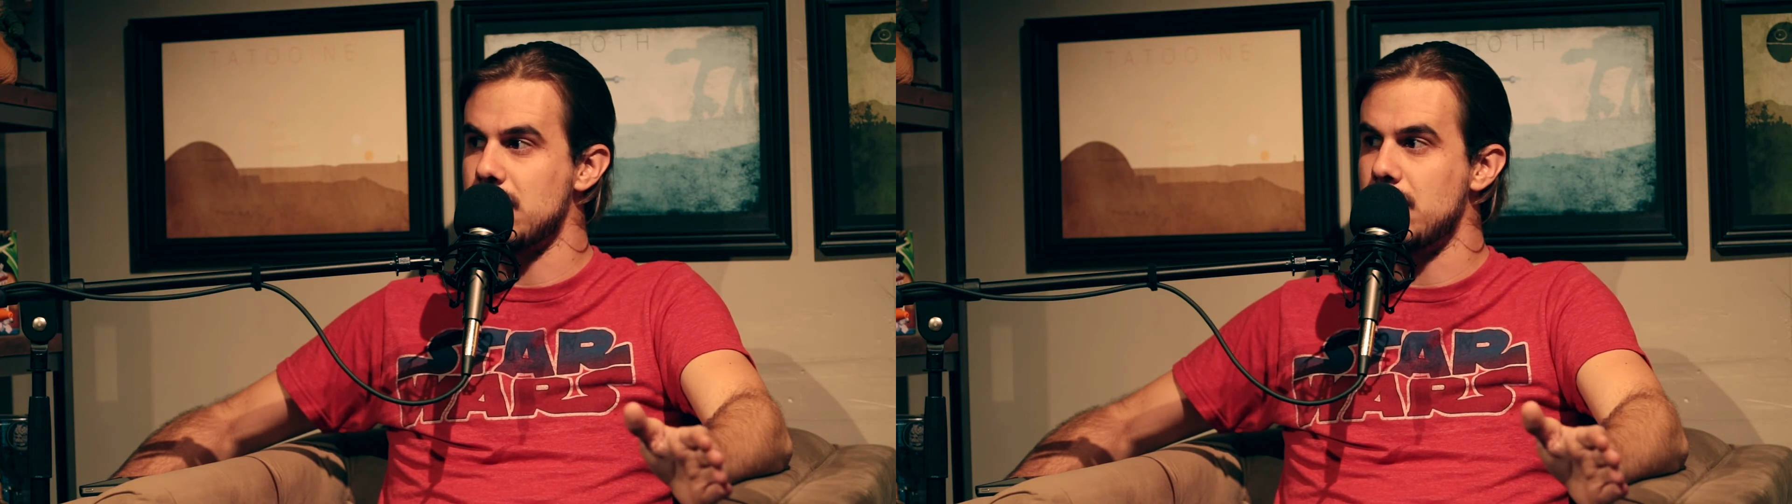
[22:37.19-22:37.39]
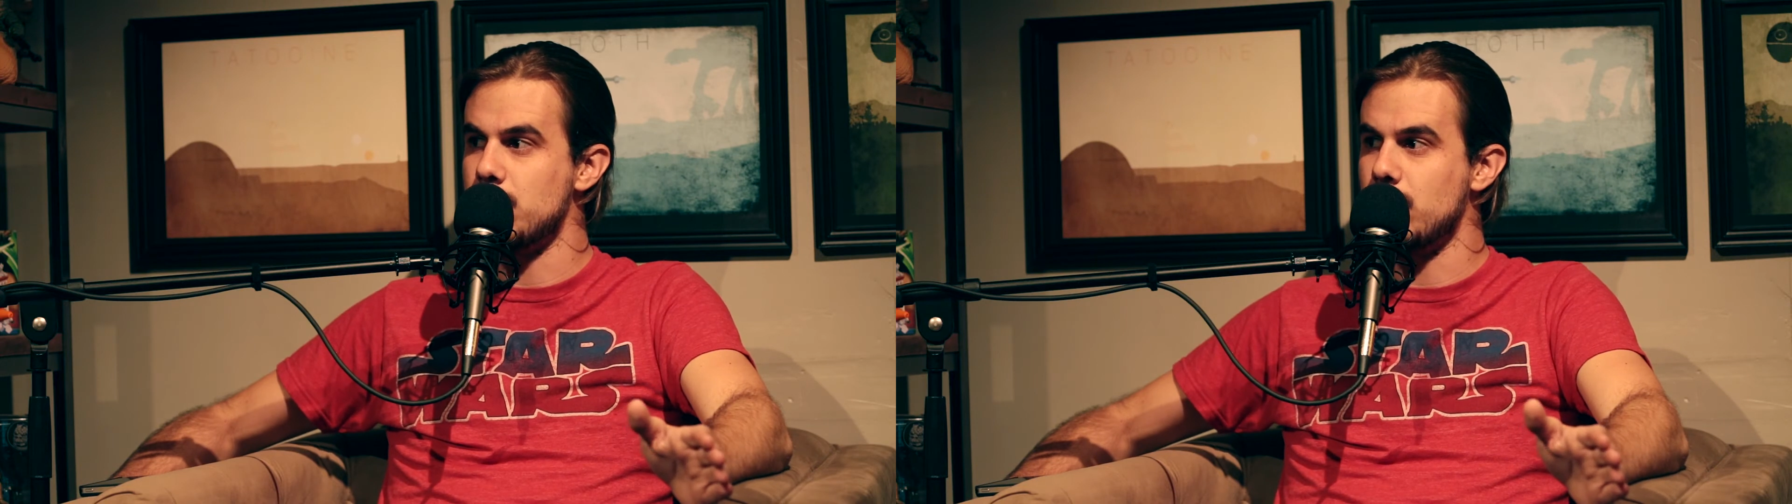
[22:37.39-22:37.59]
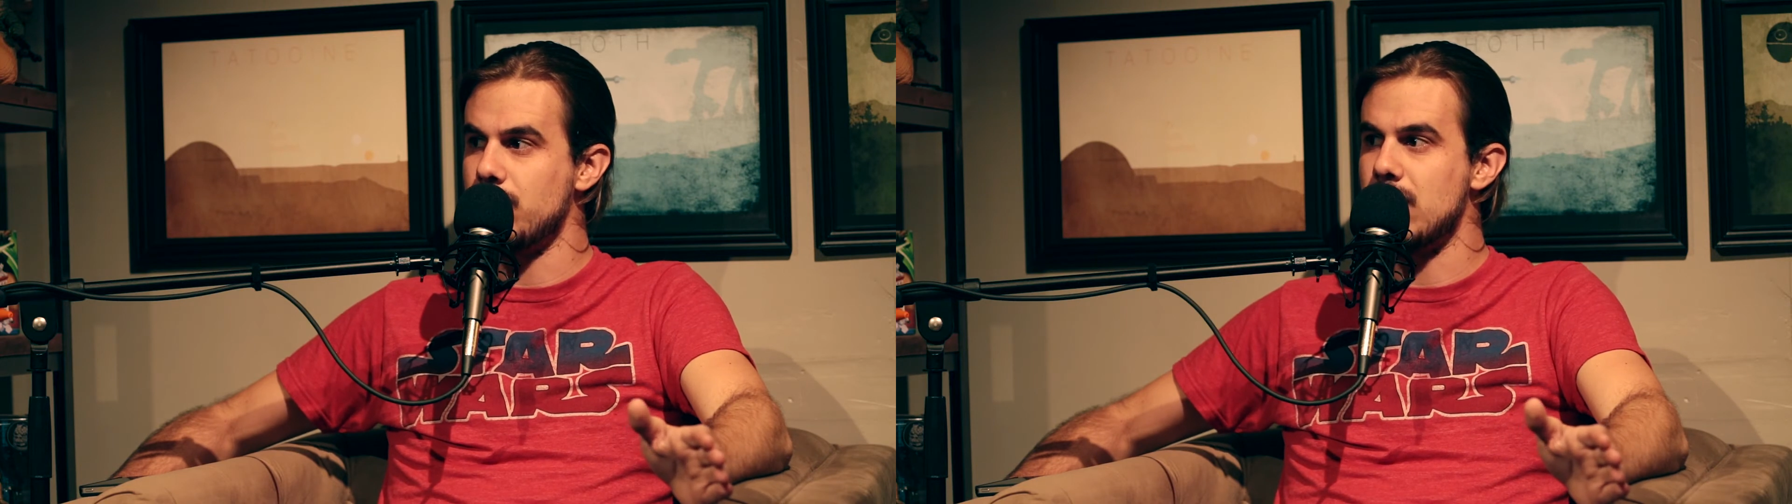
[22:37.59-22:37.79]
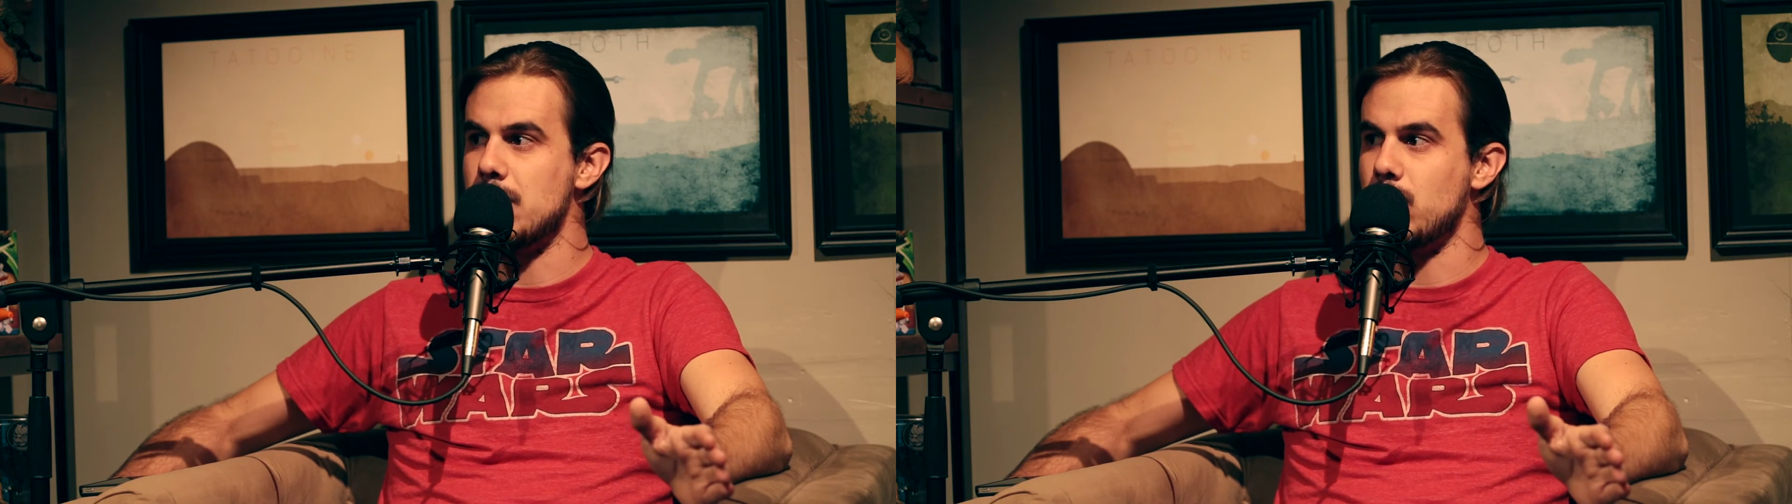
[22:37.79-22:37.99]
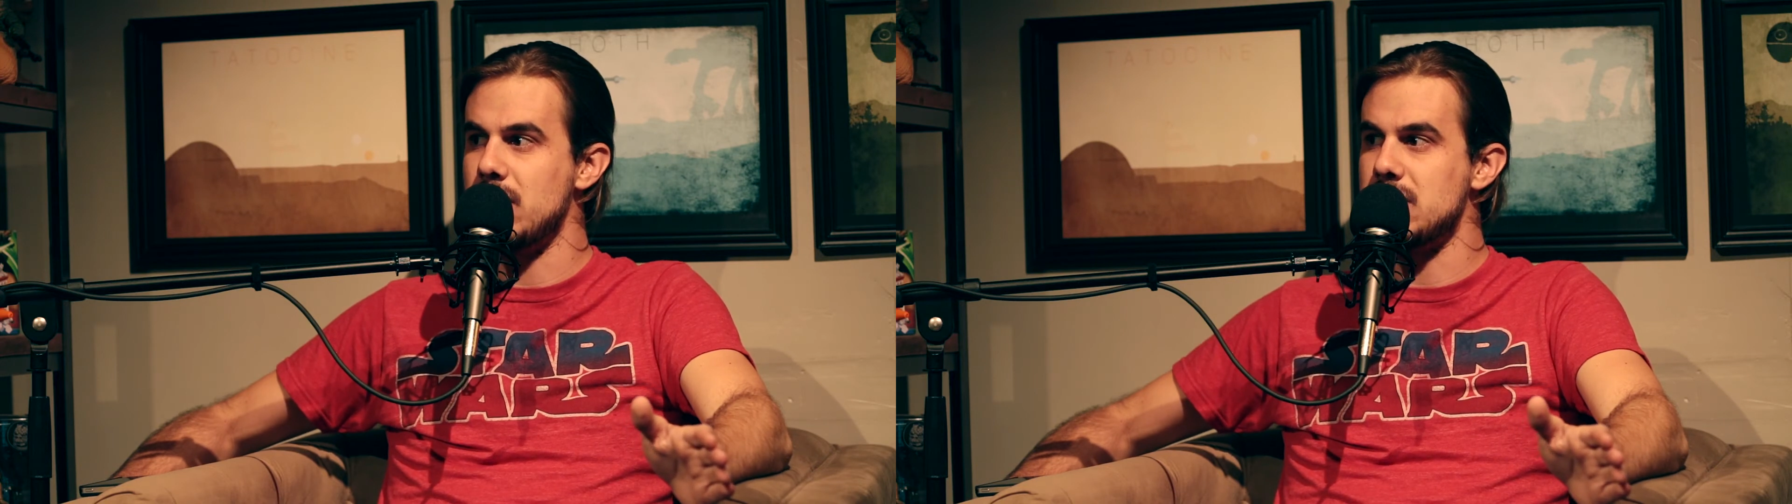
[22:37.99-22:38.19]
from
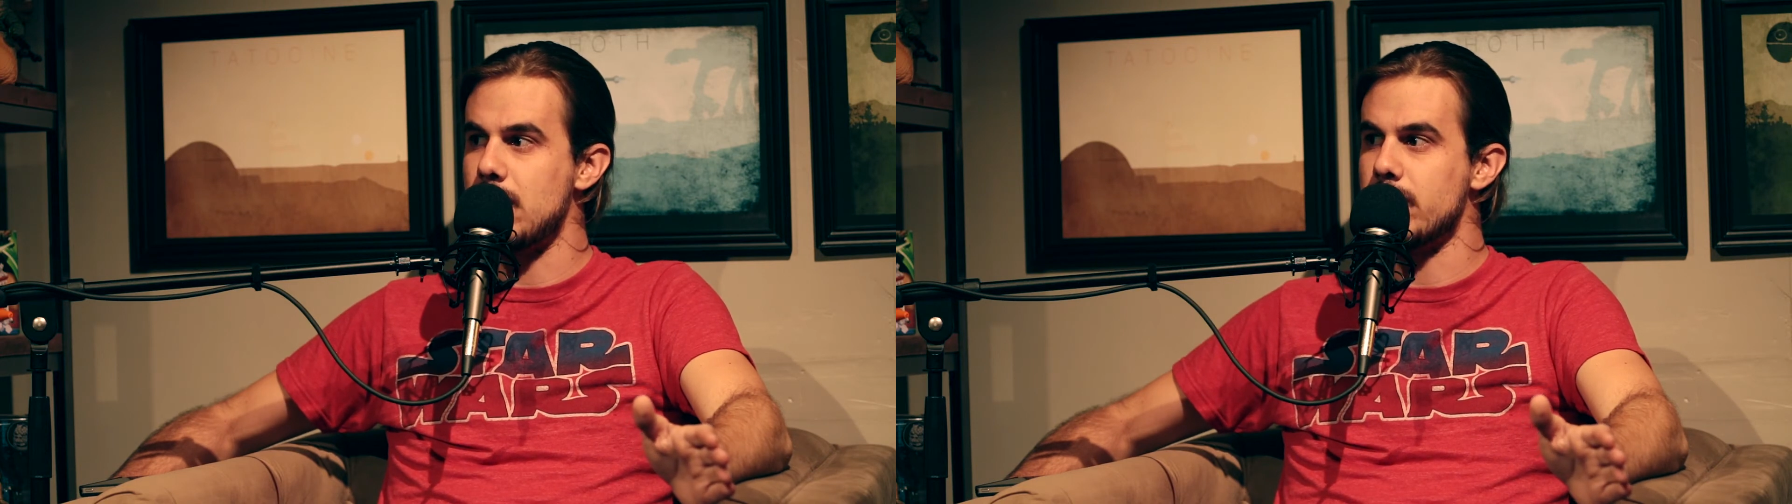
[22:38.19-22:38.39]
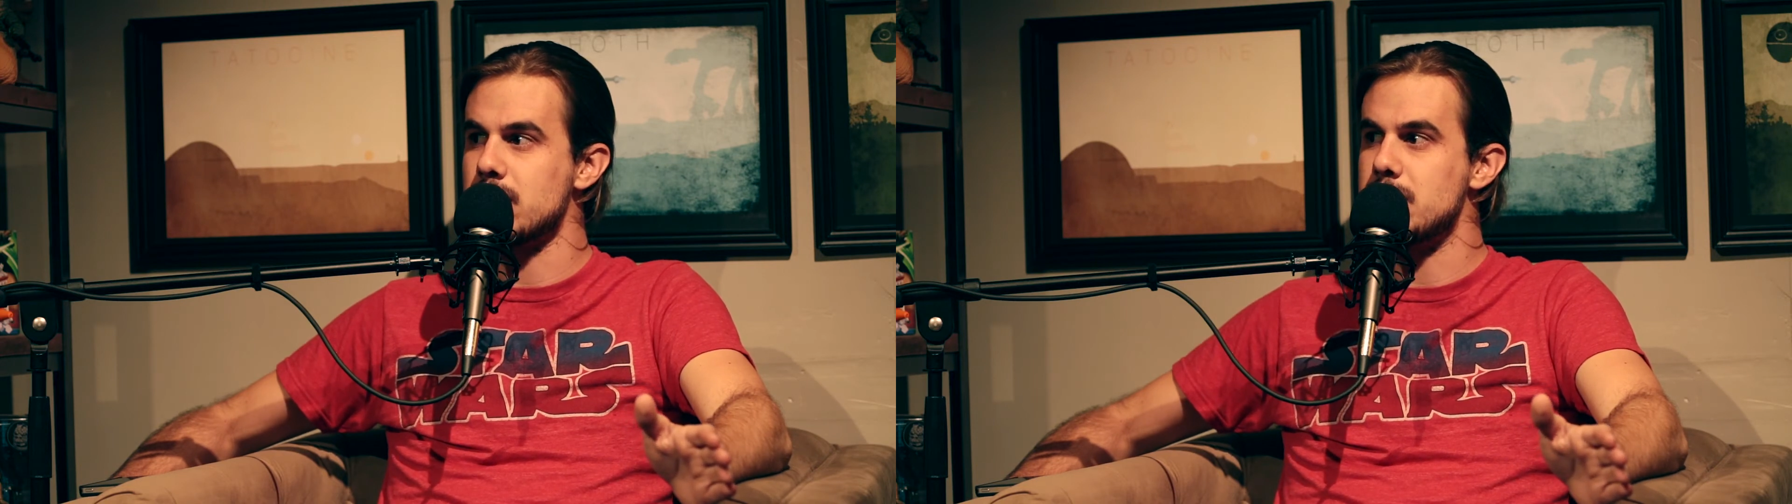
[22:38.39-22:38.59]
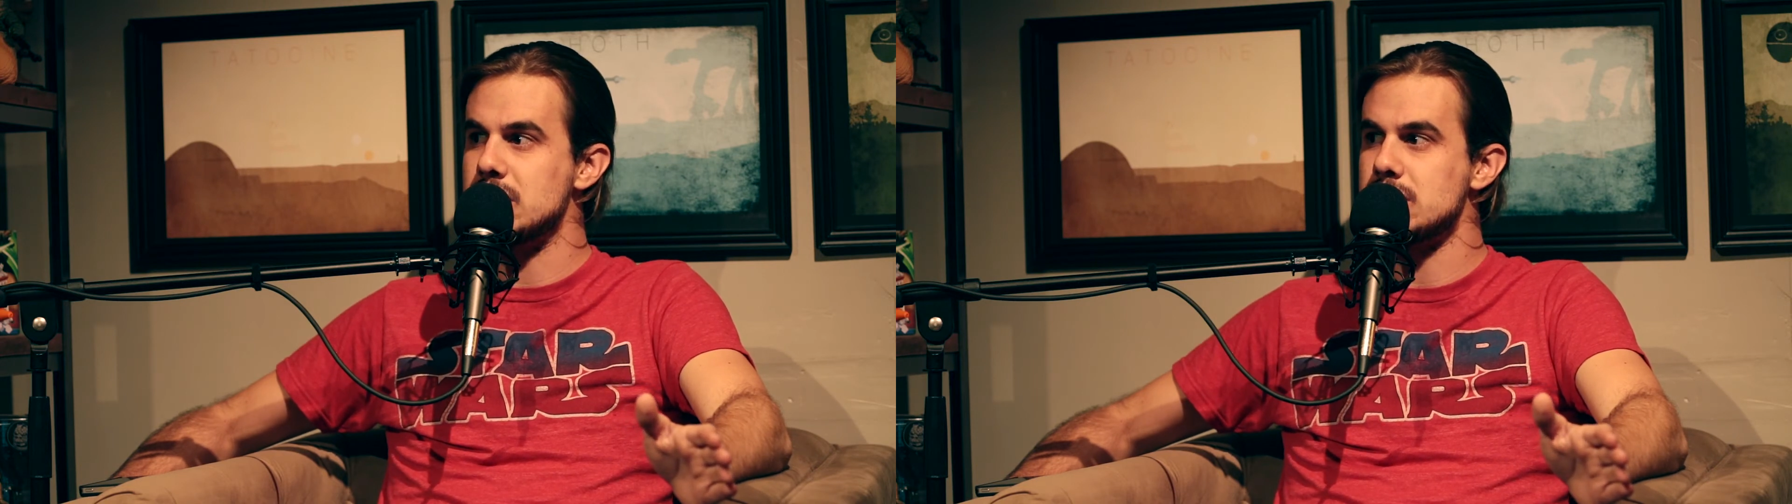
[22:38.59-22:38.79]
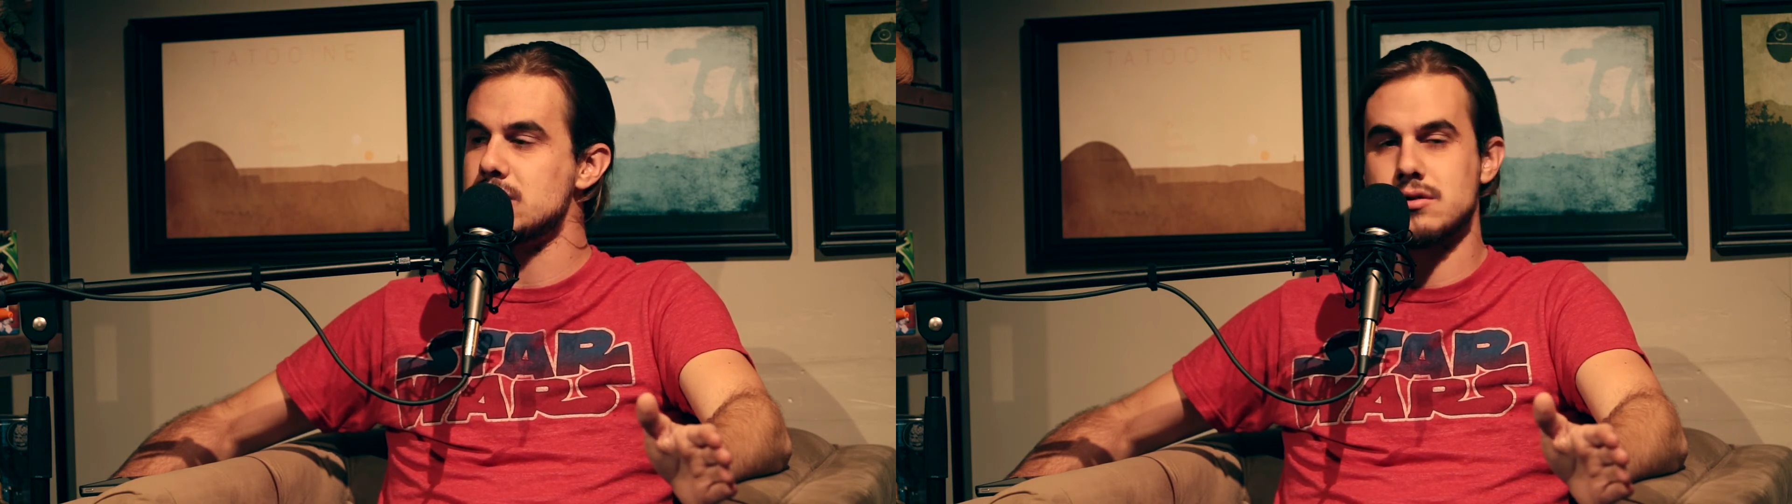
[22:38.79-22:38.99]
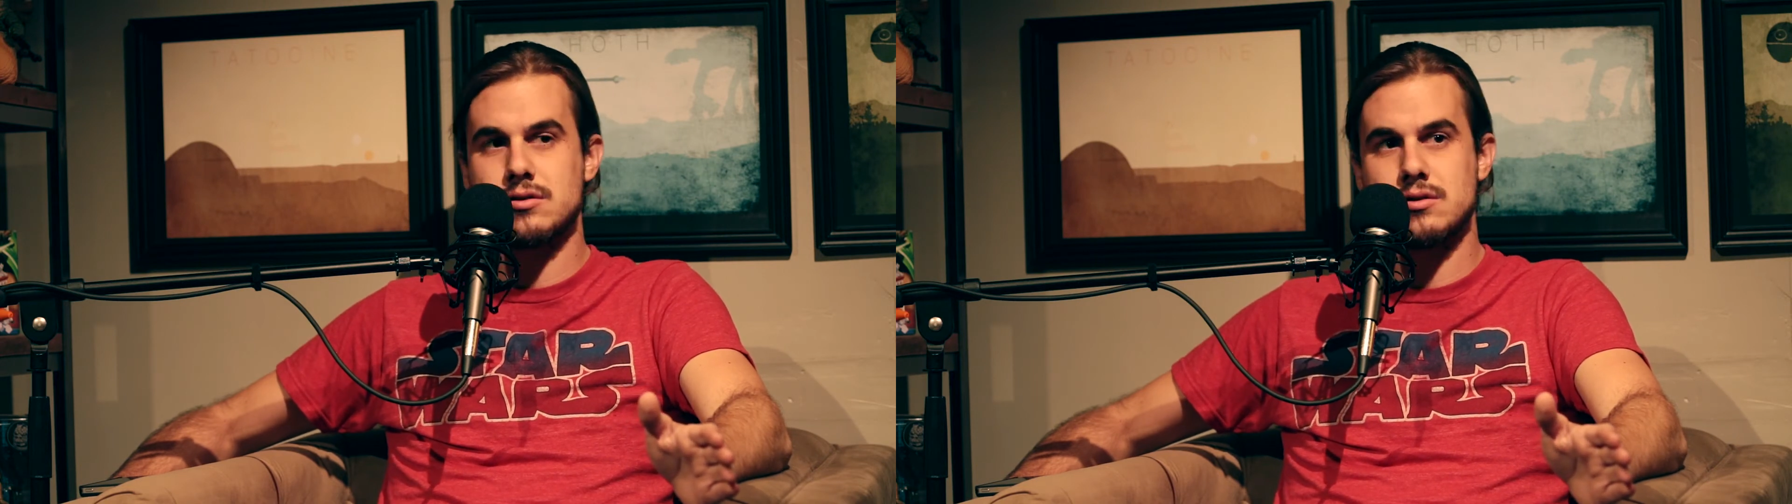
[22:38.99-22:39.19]
when they were
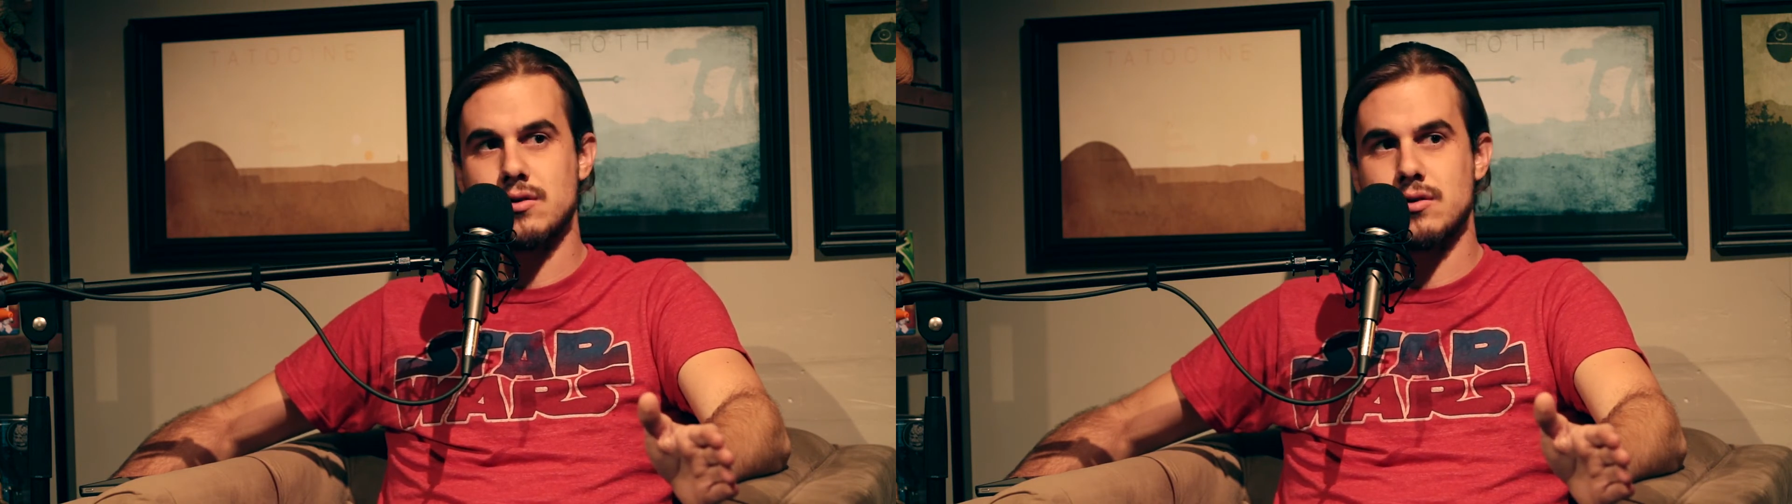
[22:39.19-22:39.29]
commissioned to